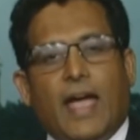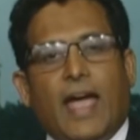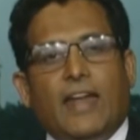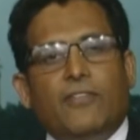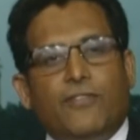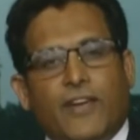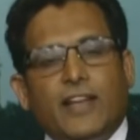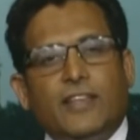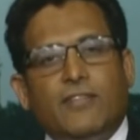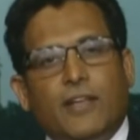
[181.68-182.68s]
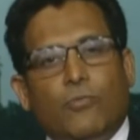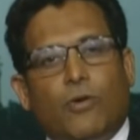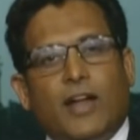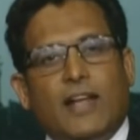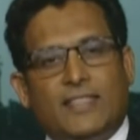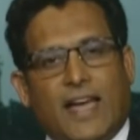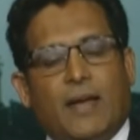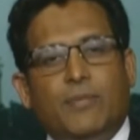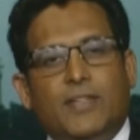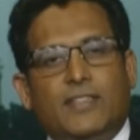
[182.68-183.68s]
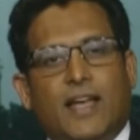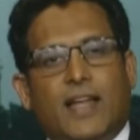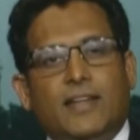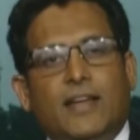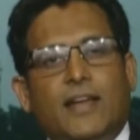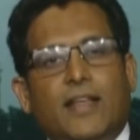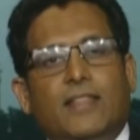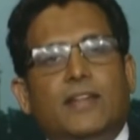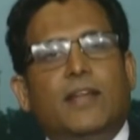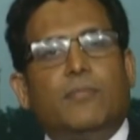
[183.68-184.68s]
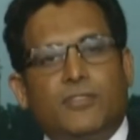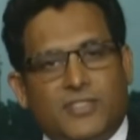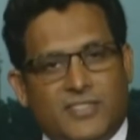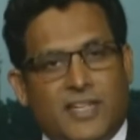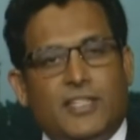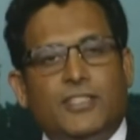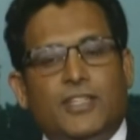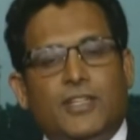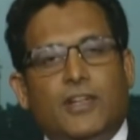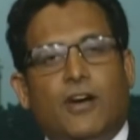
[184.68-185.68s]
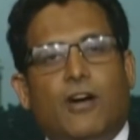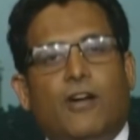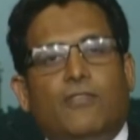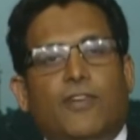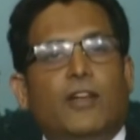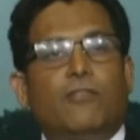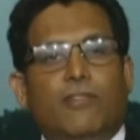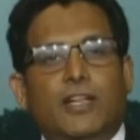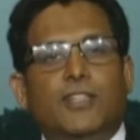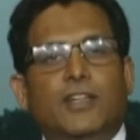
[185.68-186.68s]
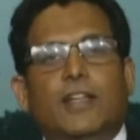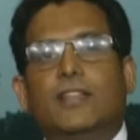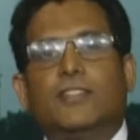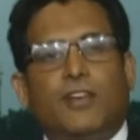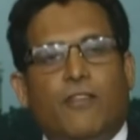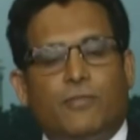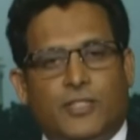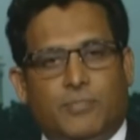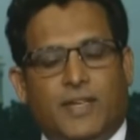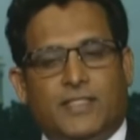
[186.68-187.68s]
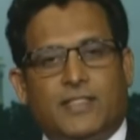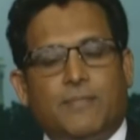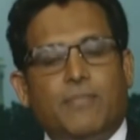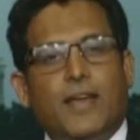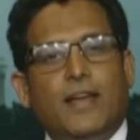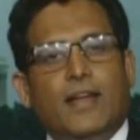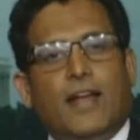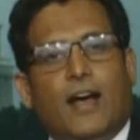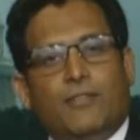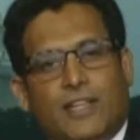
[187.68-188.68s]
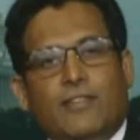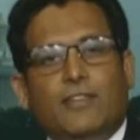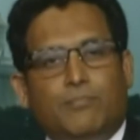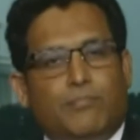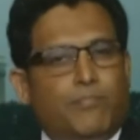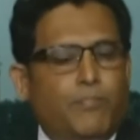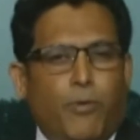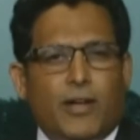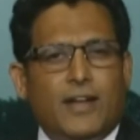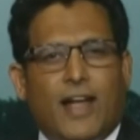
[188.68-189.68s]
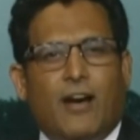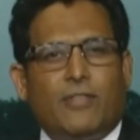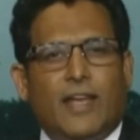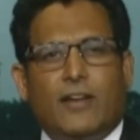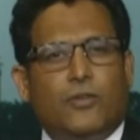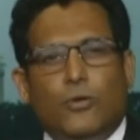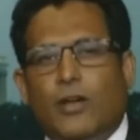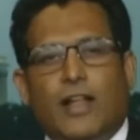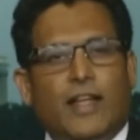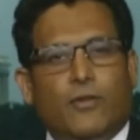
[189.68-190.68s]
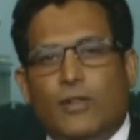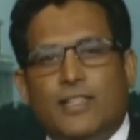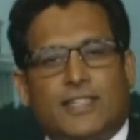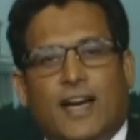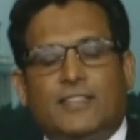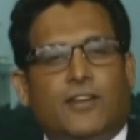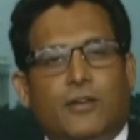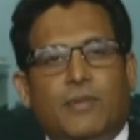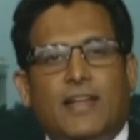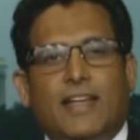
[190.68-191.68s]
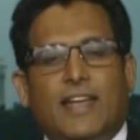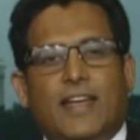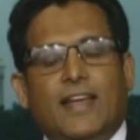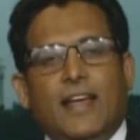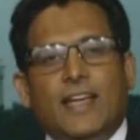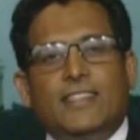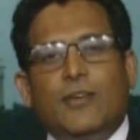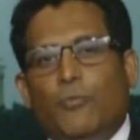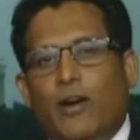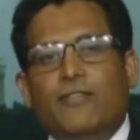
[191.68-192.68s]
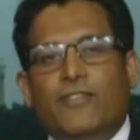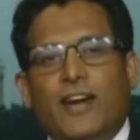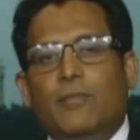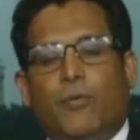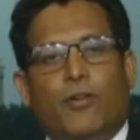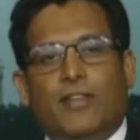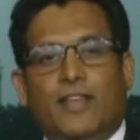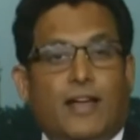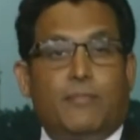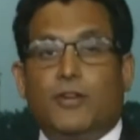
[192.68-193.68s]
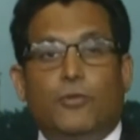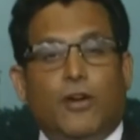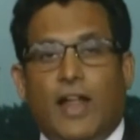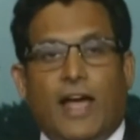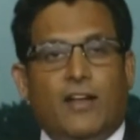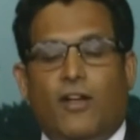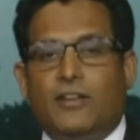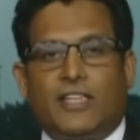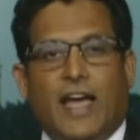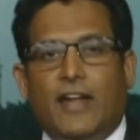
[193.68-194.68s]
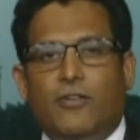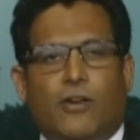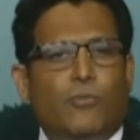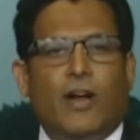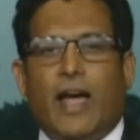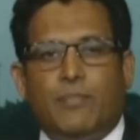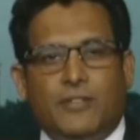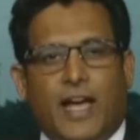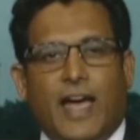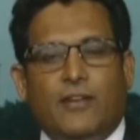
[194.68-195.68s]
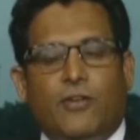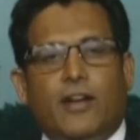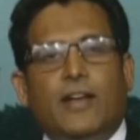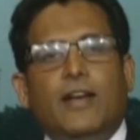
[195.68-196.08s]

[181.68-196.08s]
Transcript: And effectively what has happened is that the democratization of innovation in the software space. Now, David pointed out that Google and all these guys are going to be leading. See, one very important thing, Google had launched Android. What happened to Android?